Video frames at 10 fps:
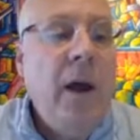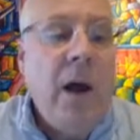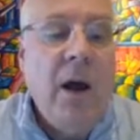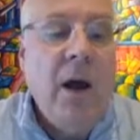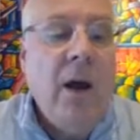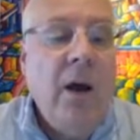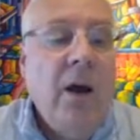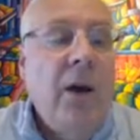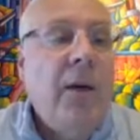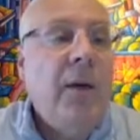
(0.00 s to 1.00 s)

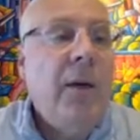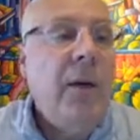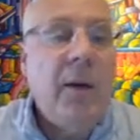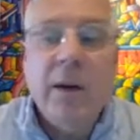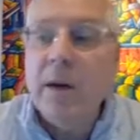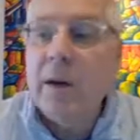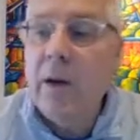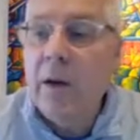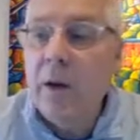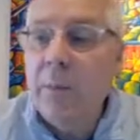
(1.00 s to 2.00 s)
uh,
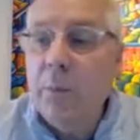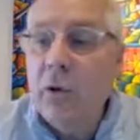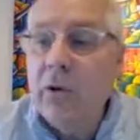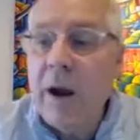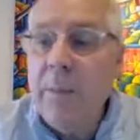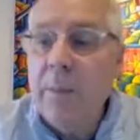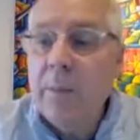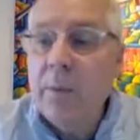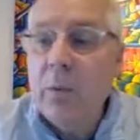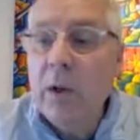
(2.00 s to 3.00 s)
the program
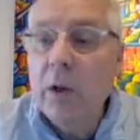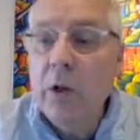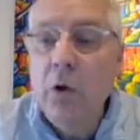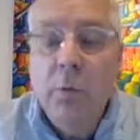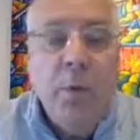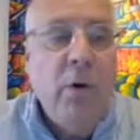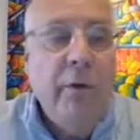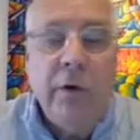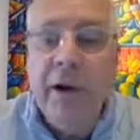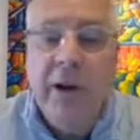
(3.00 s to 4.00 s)
will loop
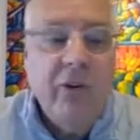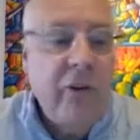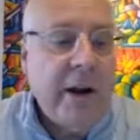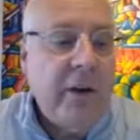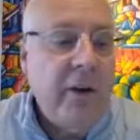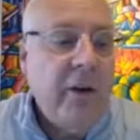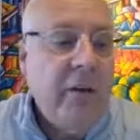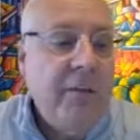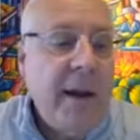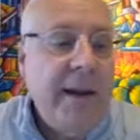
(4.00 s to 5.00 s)
over each record
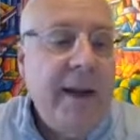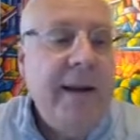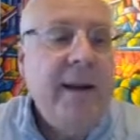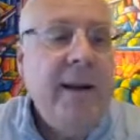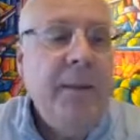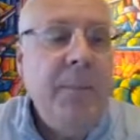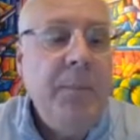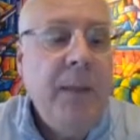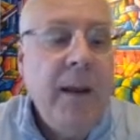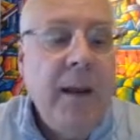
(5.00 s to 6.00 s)
of my data
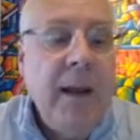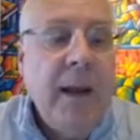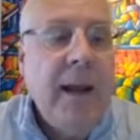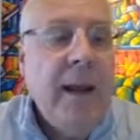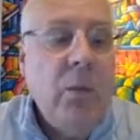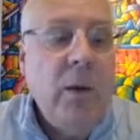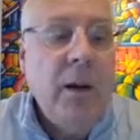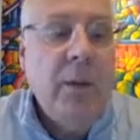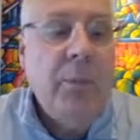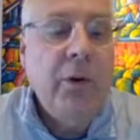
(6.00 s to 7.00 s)
and
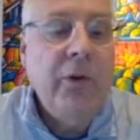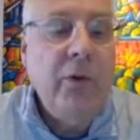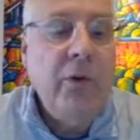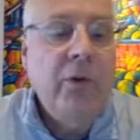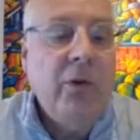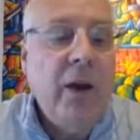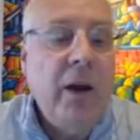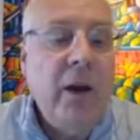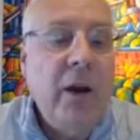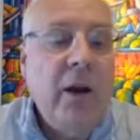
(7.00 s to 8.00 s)
will produce
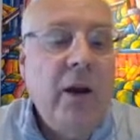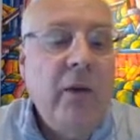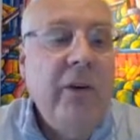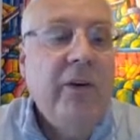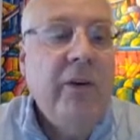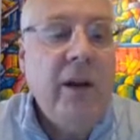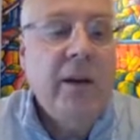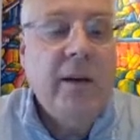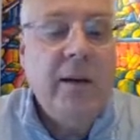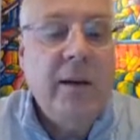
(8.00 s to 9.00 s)

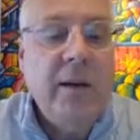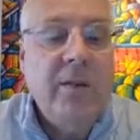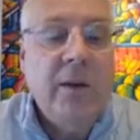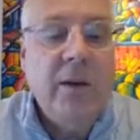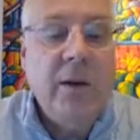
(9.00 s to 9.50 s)
result. These